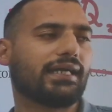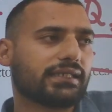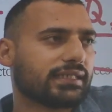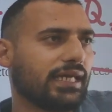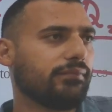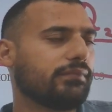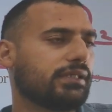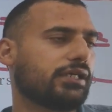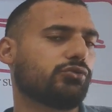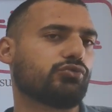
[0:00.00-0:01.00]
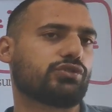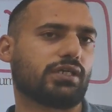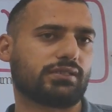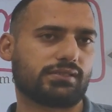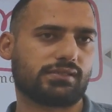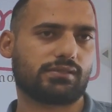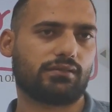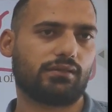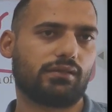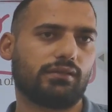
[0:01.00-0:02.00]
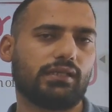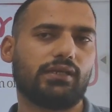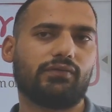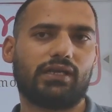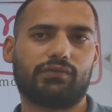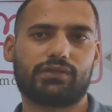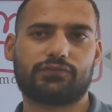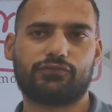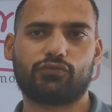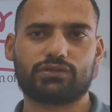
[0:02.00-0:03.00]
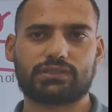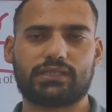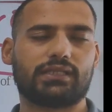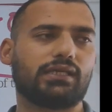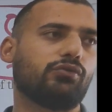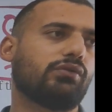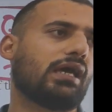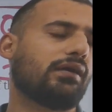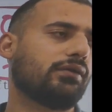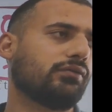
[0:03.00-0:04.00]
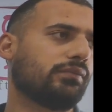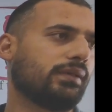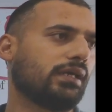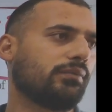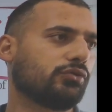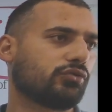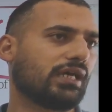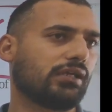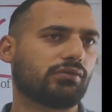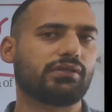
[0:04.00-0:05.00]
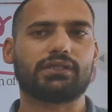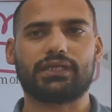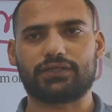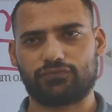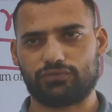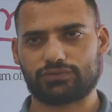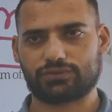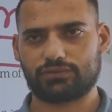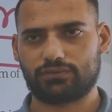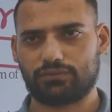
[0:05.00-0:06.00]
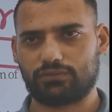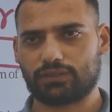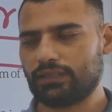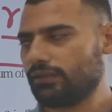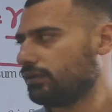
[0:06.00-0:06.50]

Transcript: a time you take two charges, then evaluate the force, and then you will be able to calculate the net force. Okay?